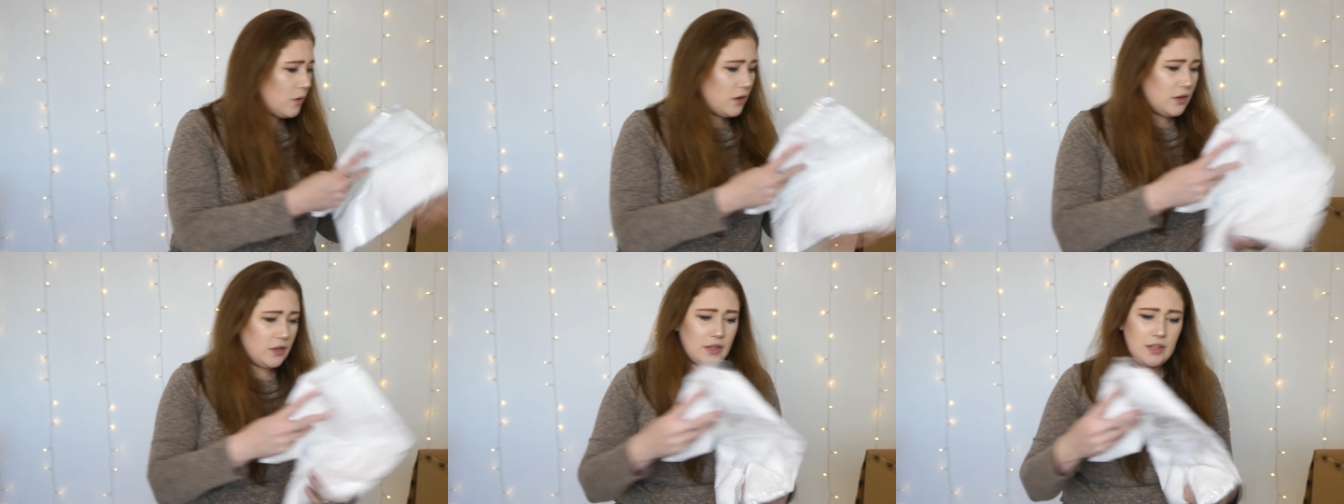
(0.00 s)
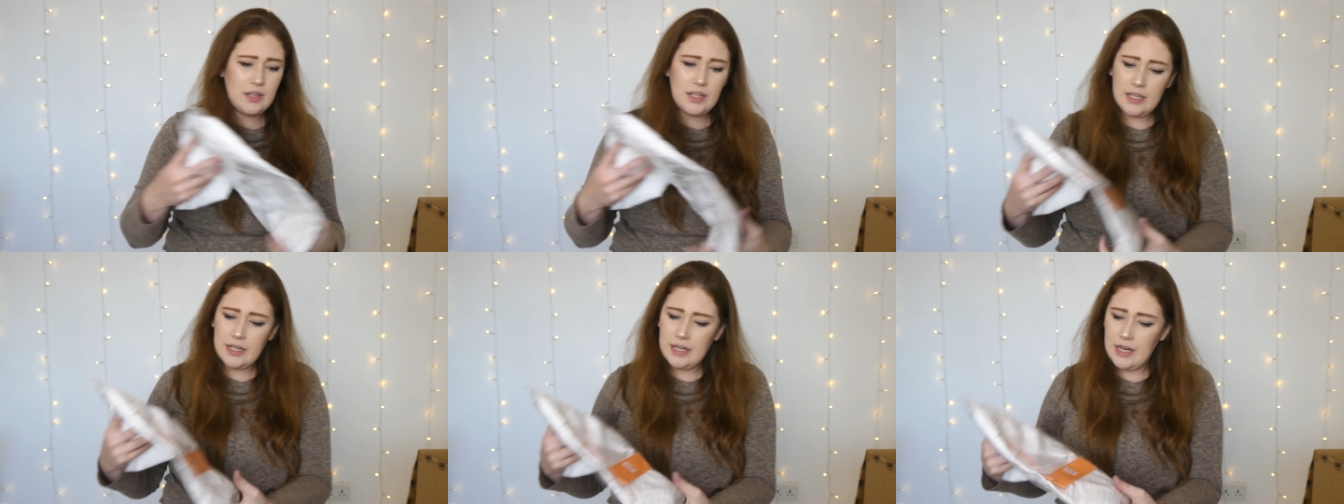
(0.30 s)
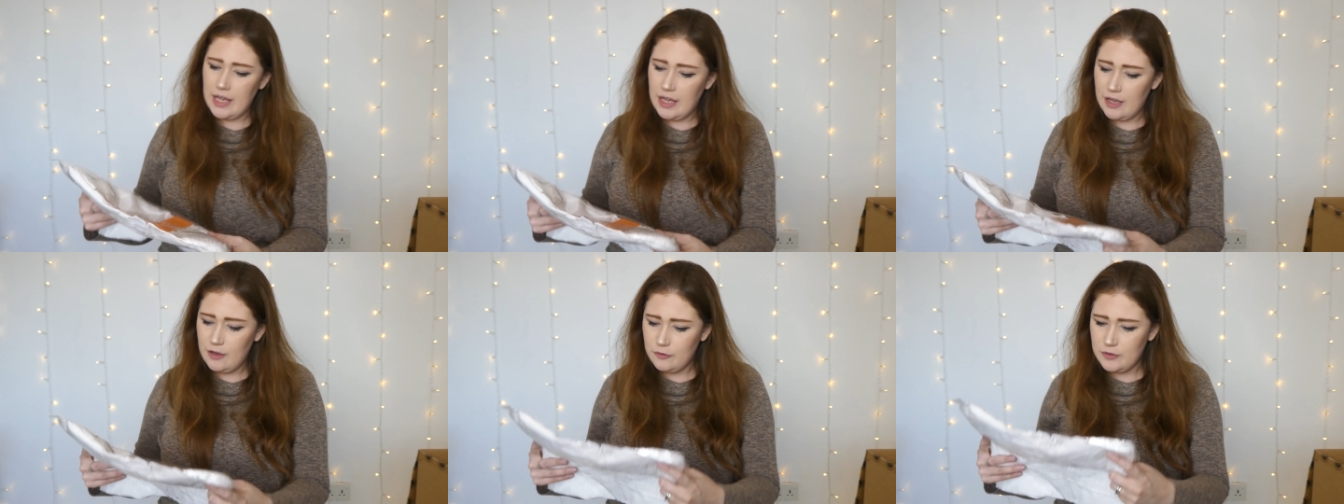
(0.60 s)
one thing
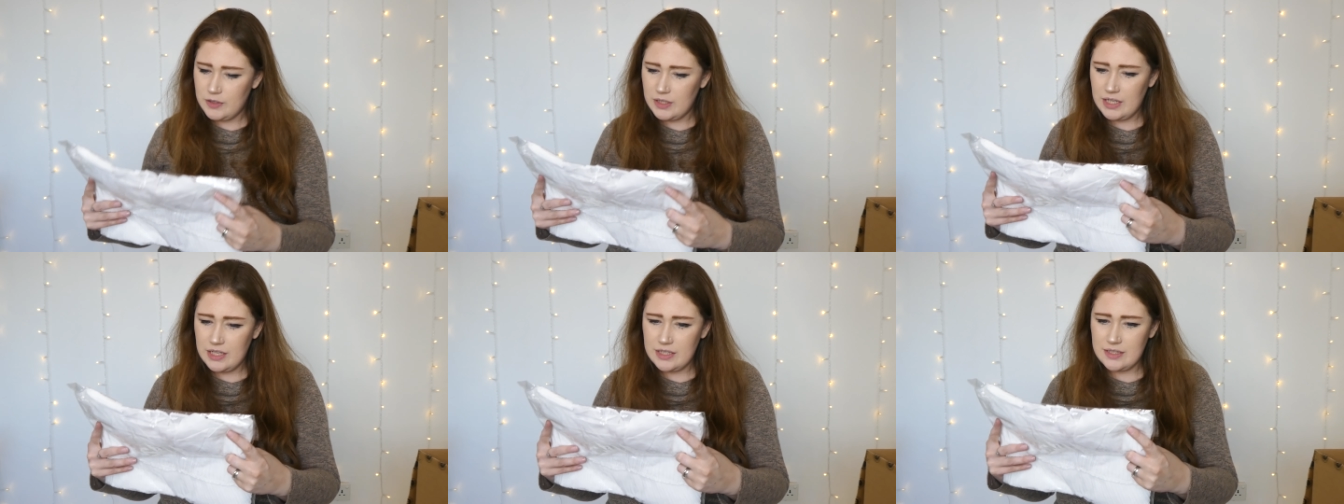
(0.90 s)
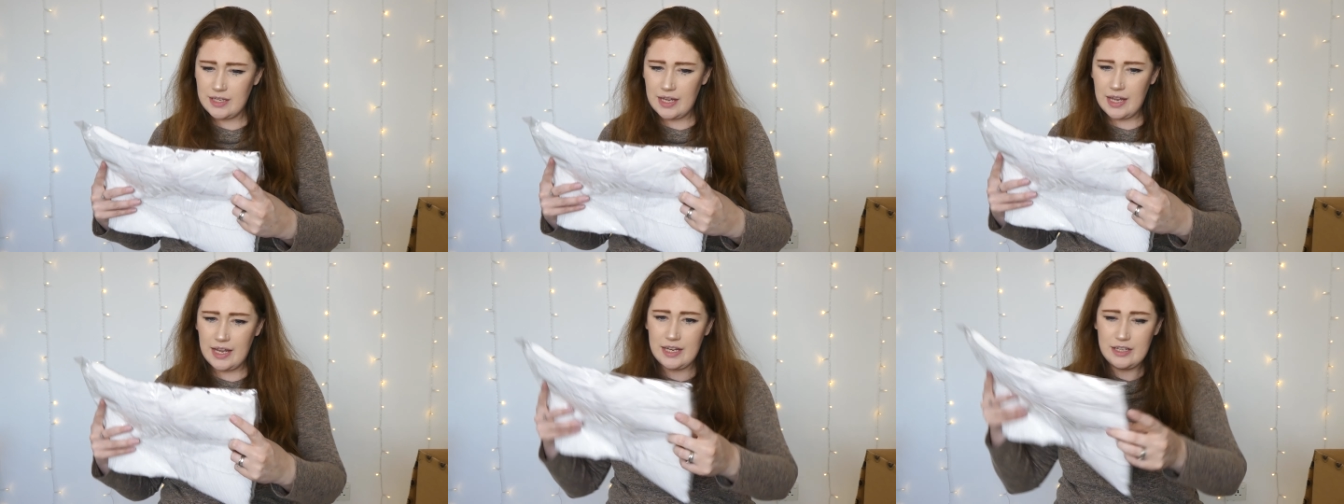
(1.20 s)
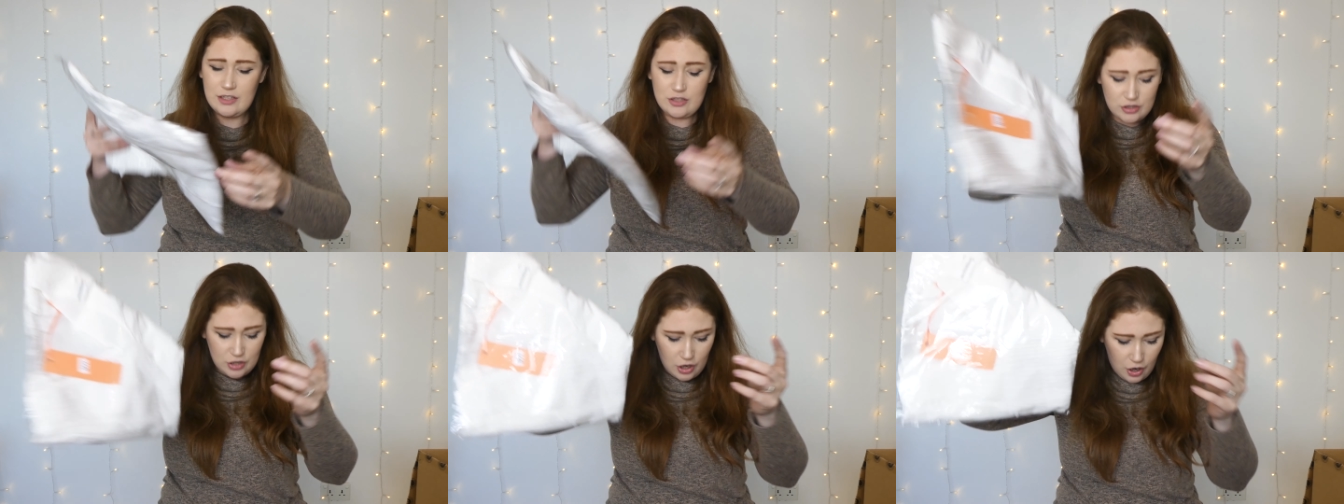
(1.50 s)
left. It is a
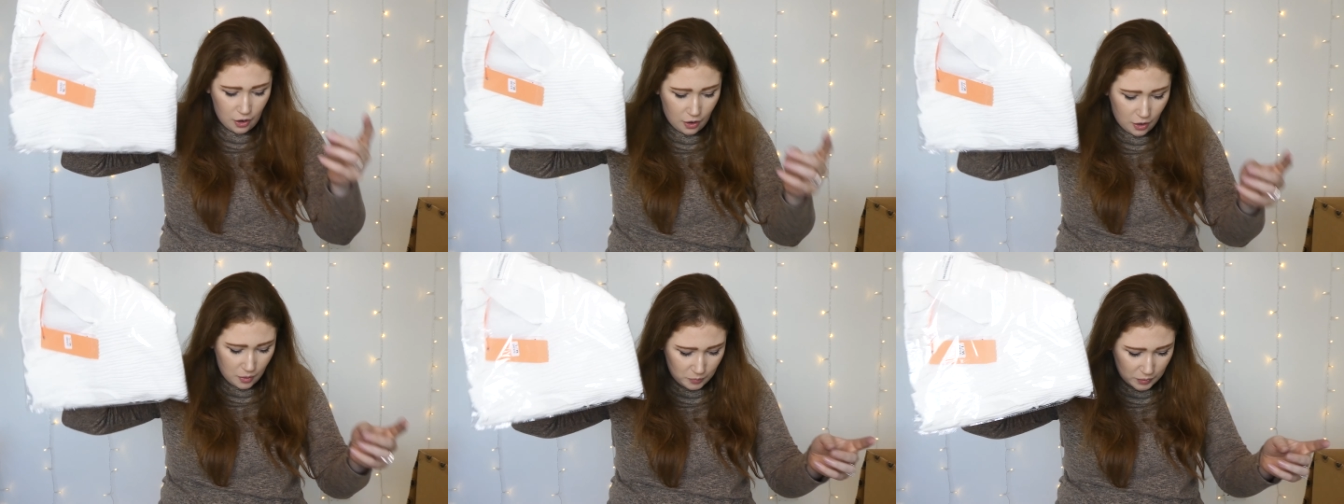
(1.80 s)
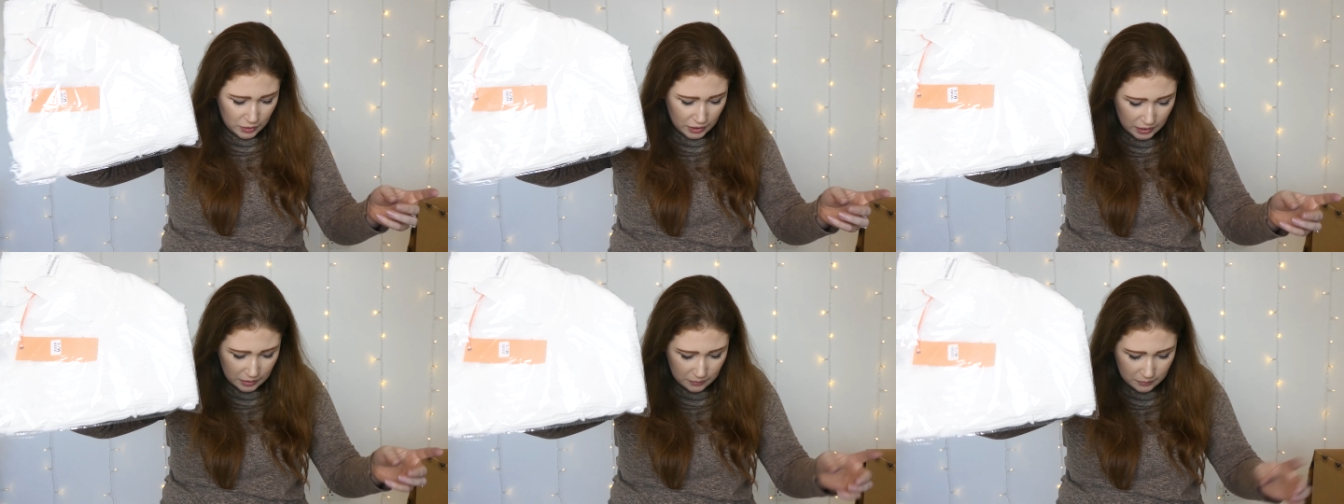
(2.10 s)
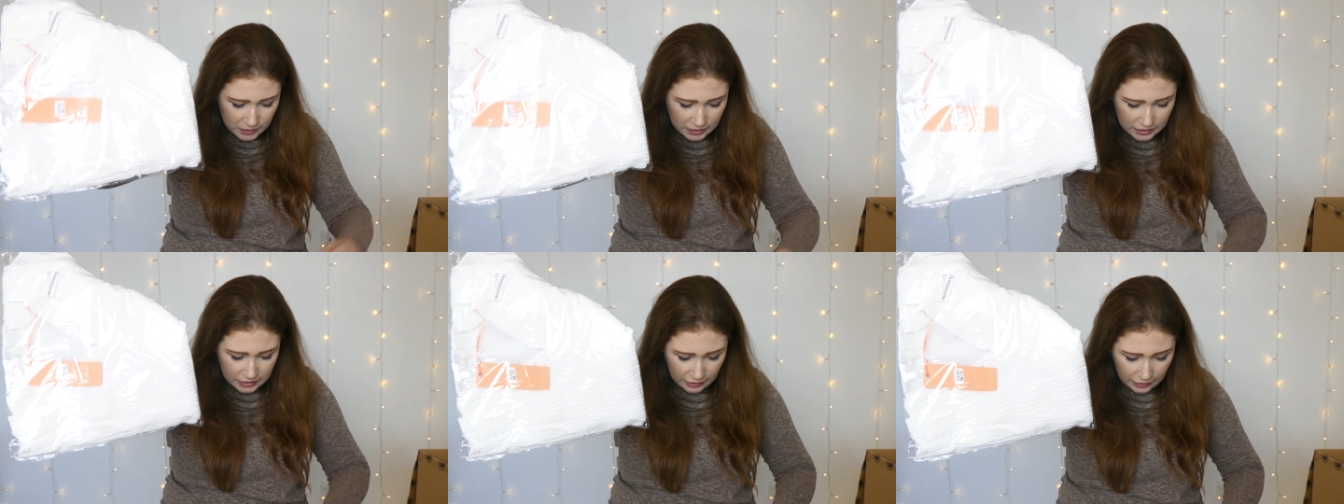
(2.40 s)
top. Here we
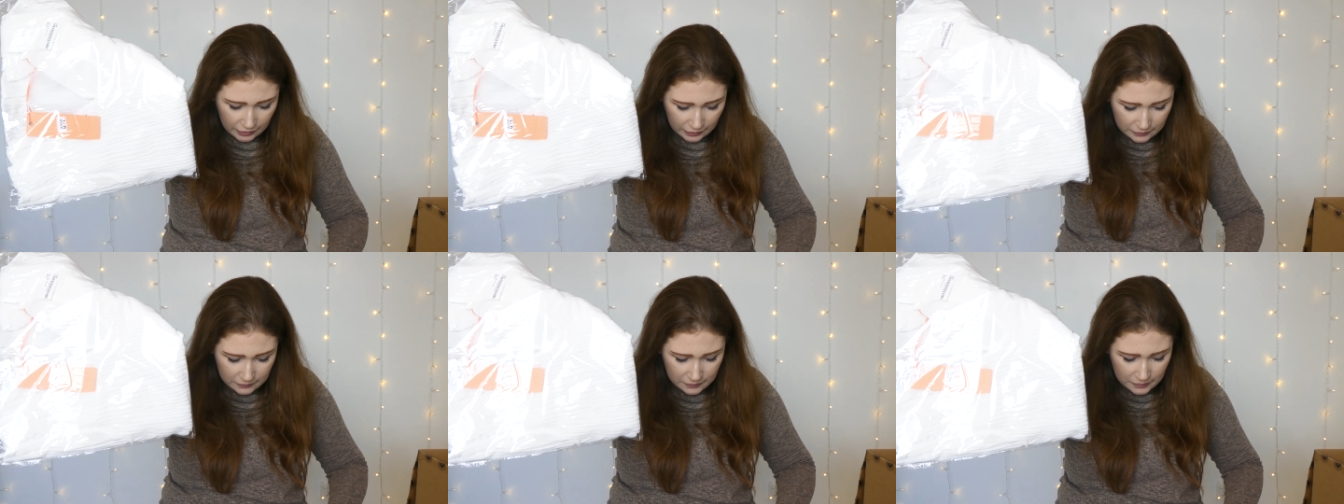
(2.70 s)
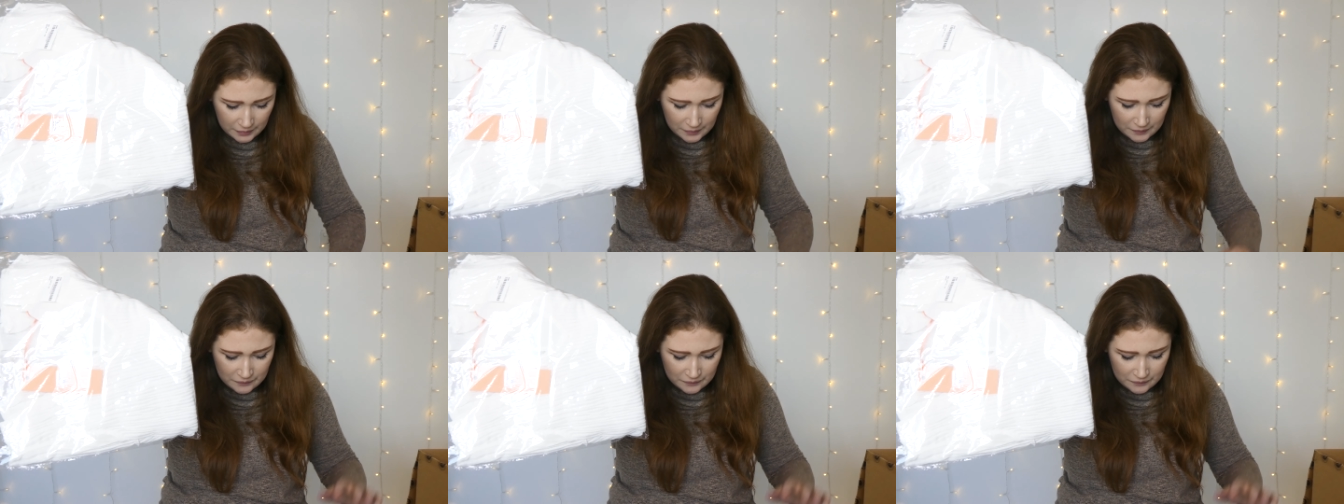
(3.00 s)
go.